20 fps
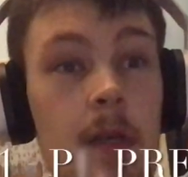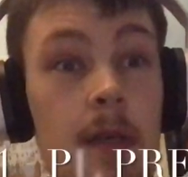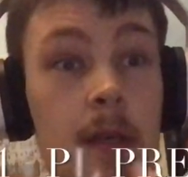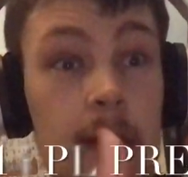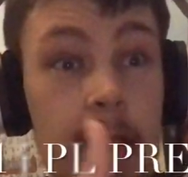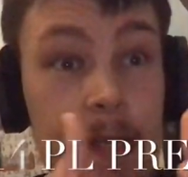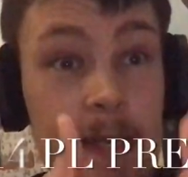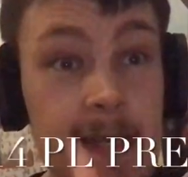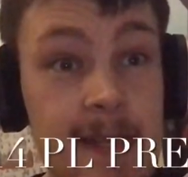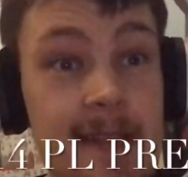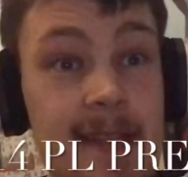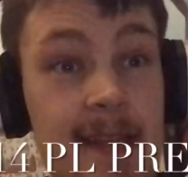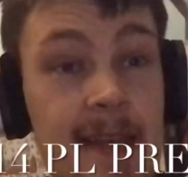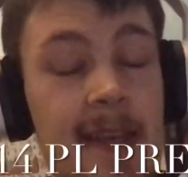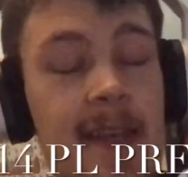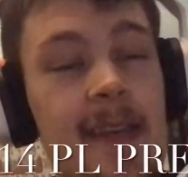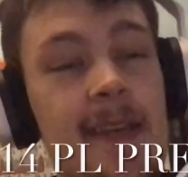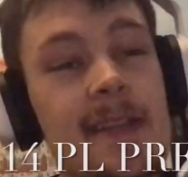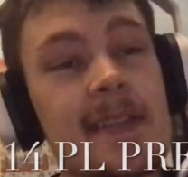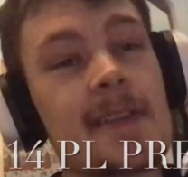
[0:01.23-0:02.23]
Yes,
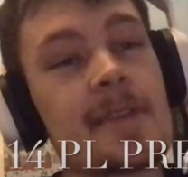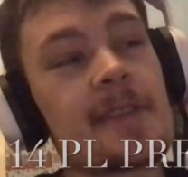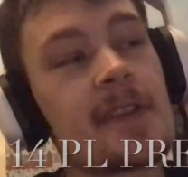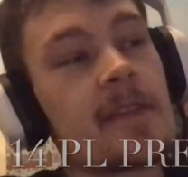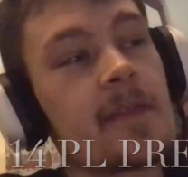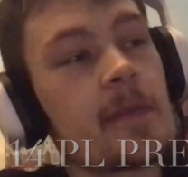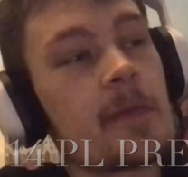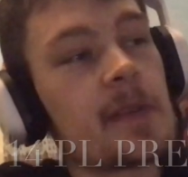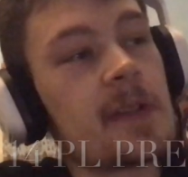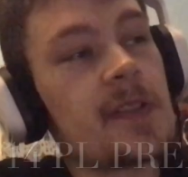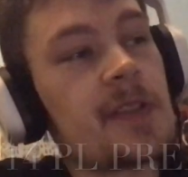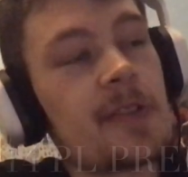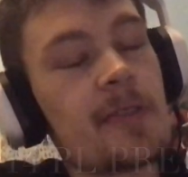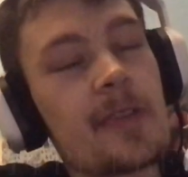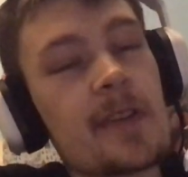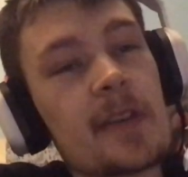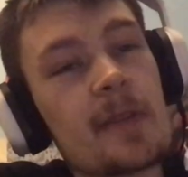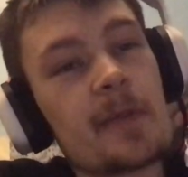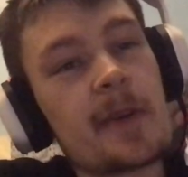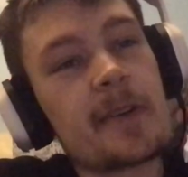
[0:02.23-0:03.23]
guys, how's everyone
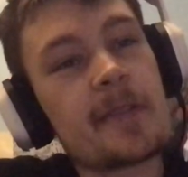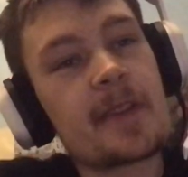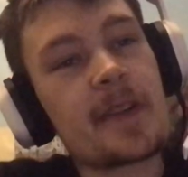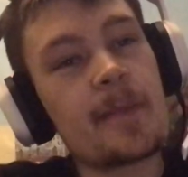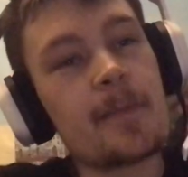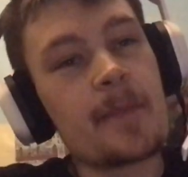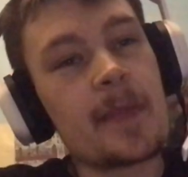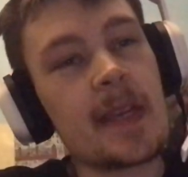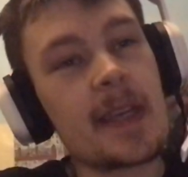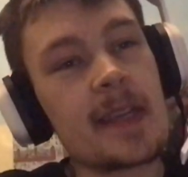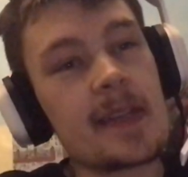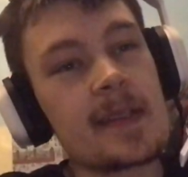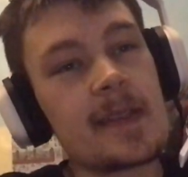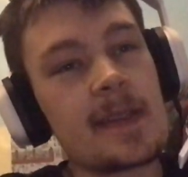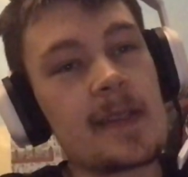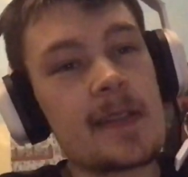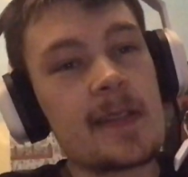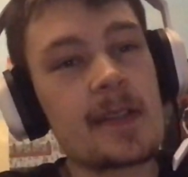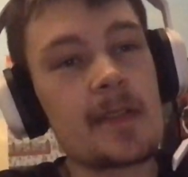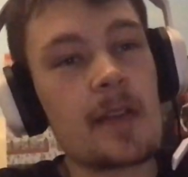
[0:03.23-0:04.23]
doing? Welcome back to
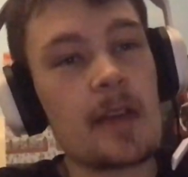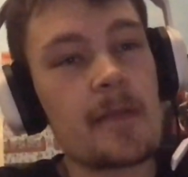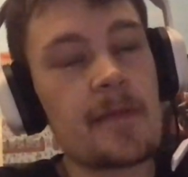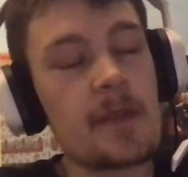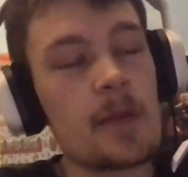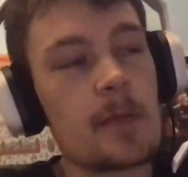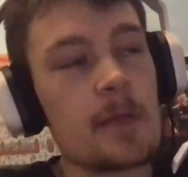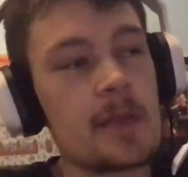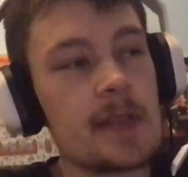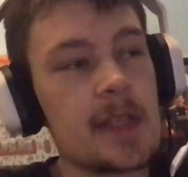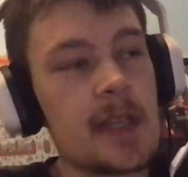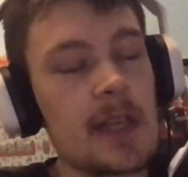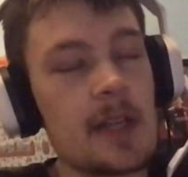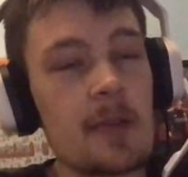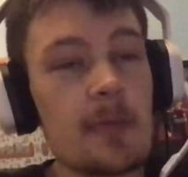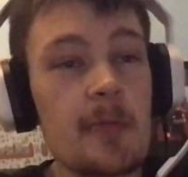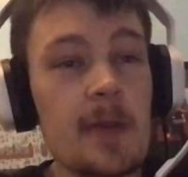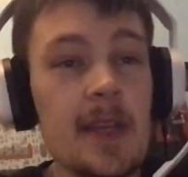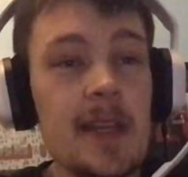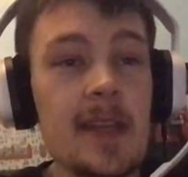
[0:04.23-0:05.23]
the Dugout Football Channel,
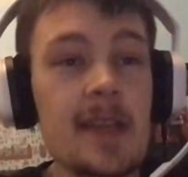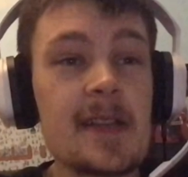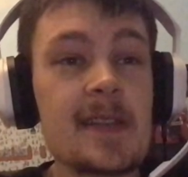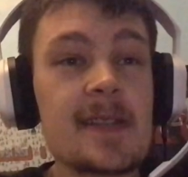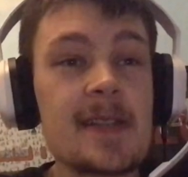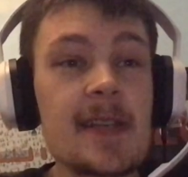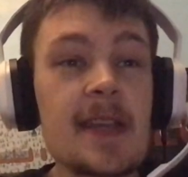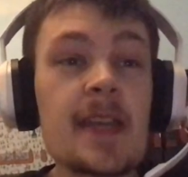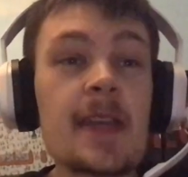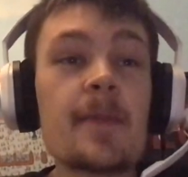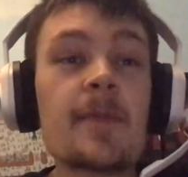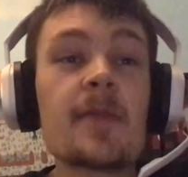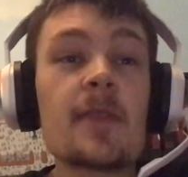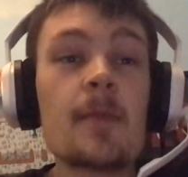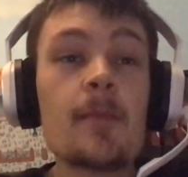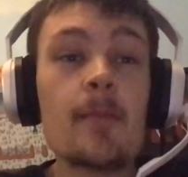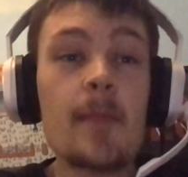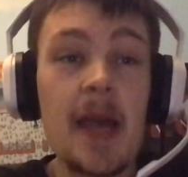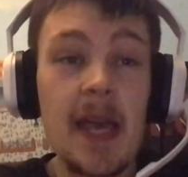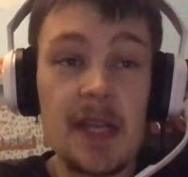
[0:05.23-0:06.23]
where it is time for
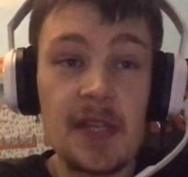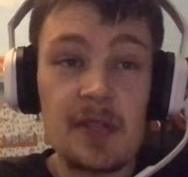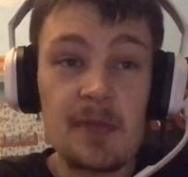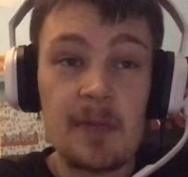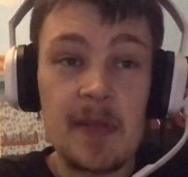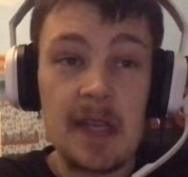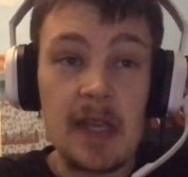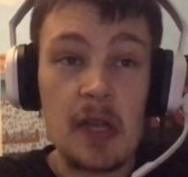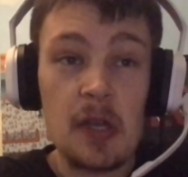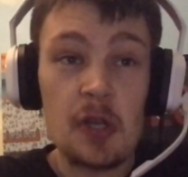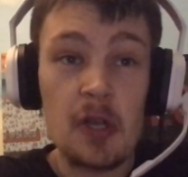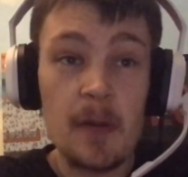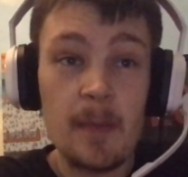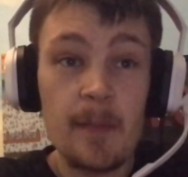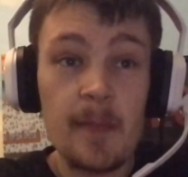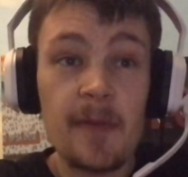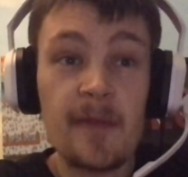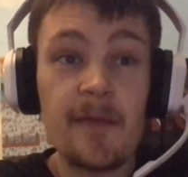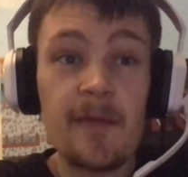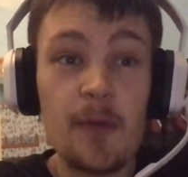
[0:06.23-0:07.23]
match week
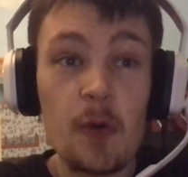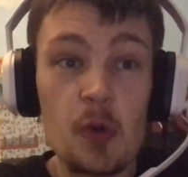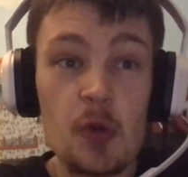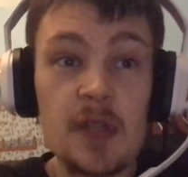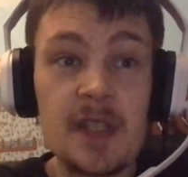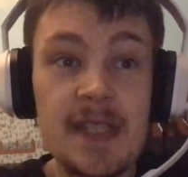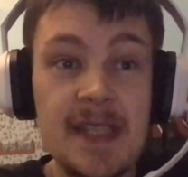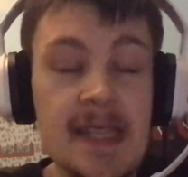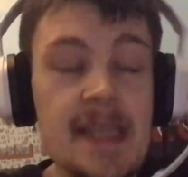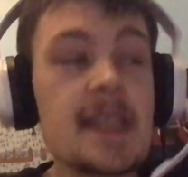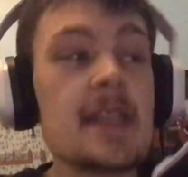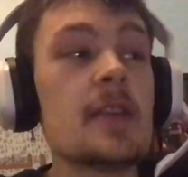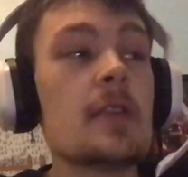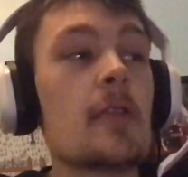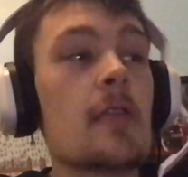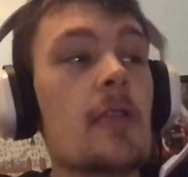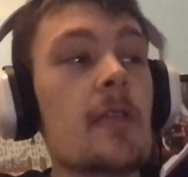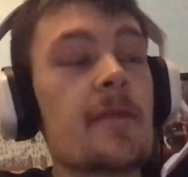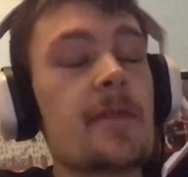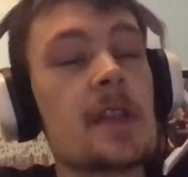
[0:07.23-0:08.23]
number 14
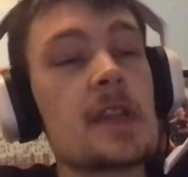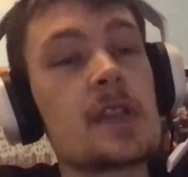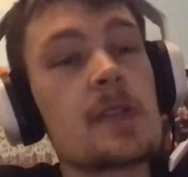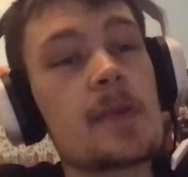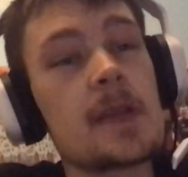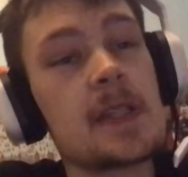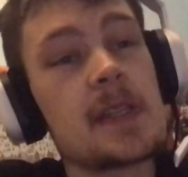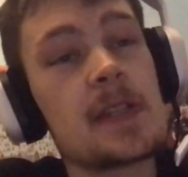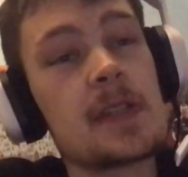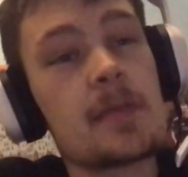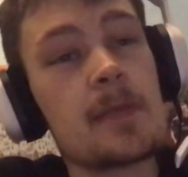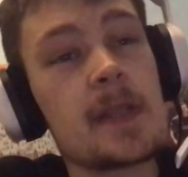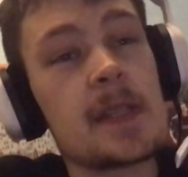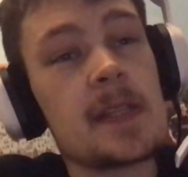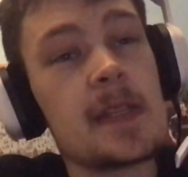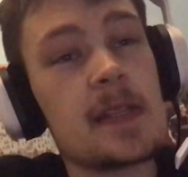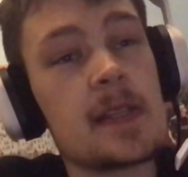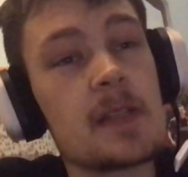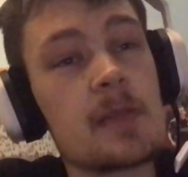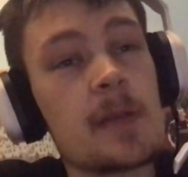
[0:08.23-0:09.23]
of the
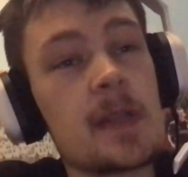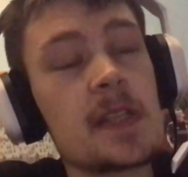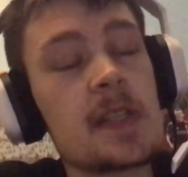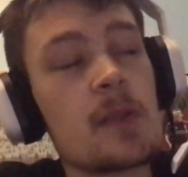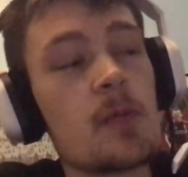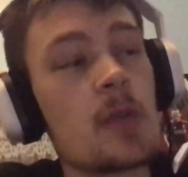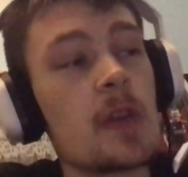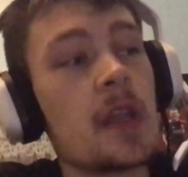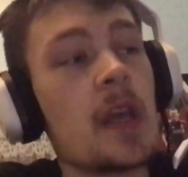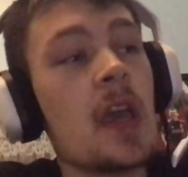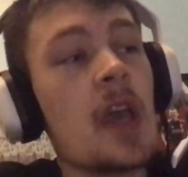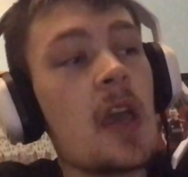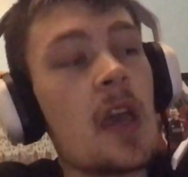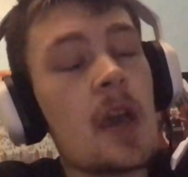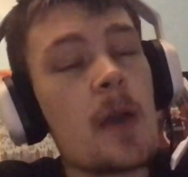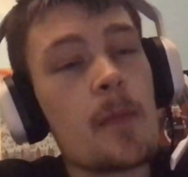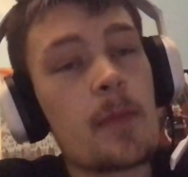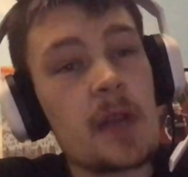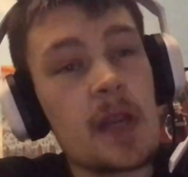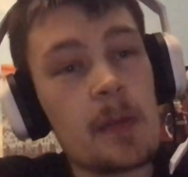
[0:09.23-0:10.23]
2020-21
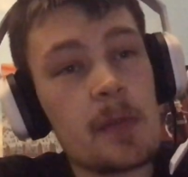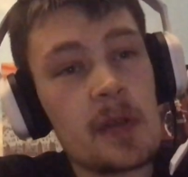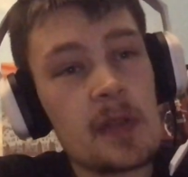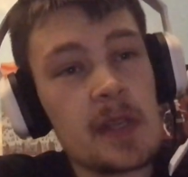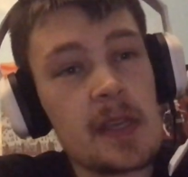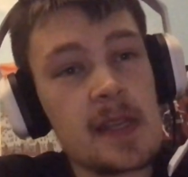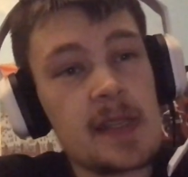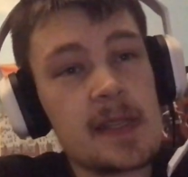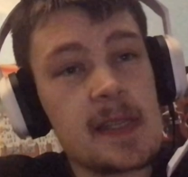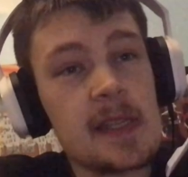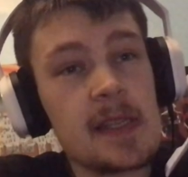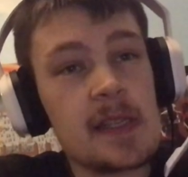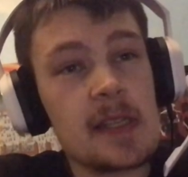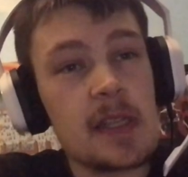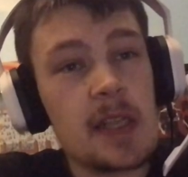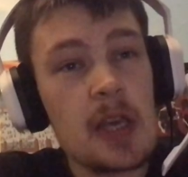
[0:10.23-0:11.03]
Premier League season.